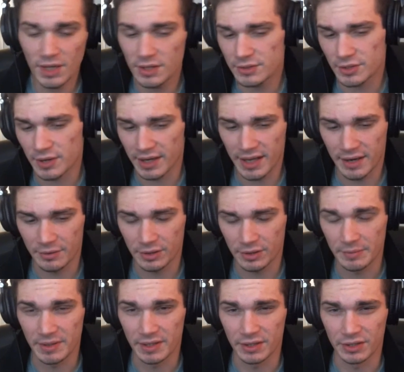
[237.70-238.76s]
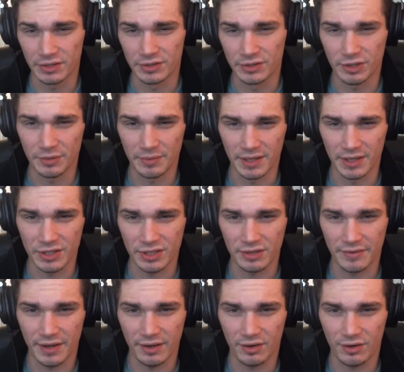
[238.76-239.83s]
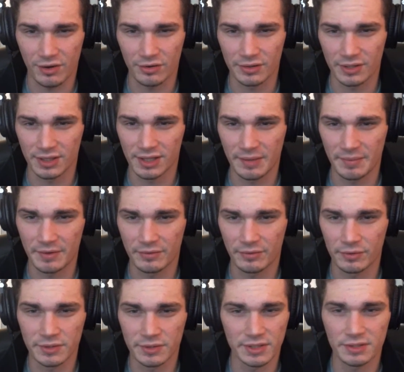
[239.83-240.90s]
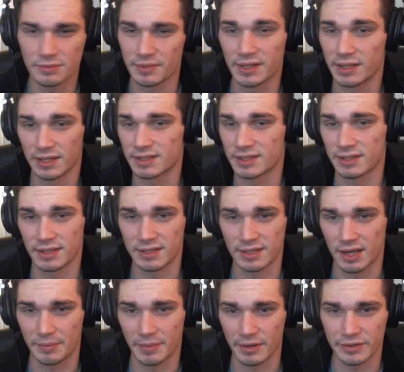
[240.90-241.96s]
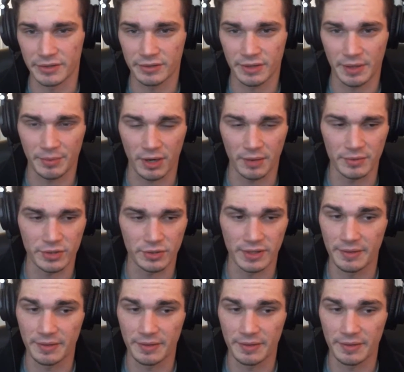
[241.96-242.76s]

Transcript: So I can't really be a good determination of how hard the clamping force is, but it's not much, I promise you.